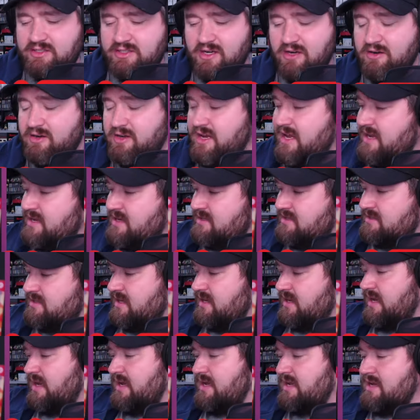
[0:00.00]
aren't hitting
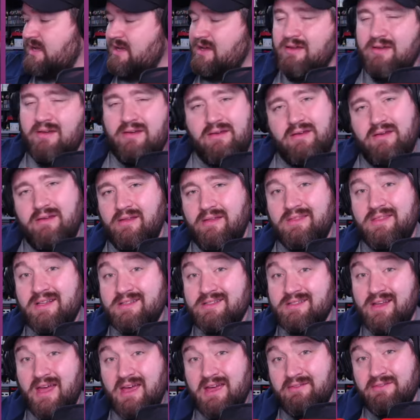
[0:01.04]
today. And that's
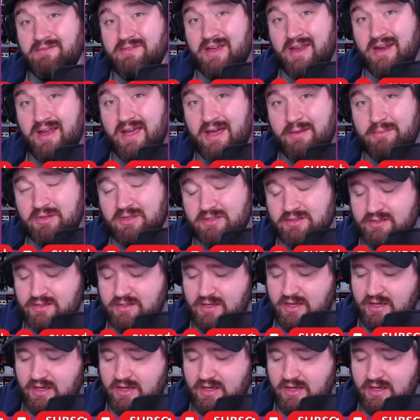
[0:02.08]
life. That happens.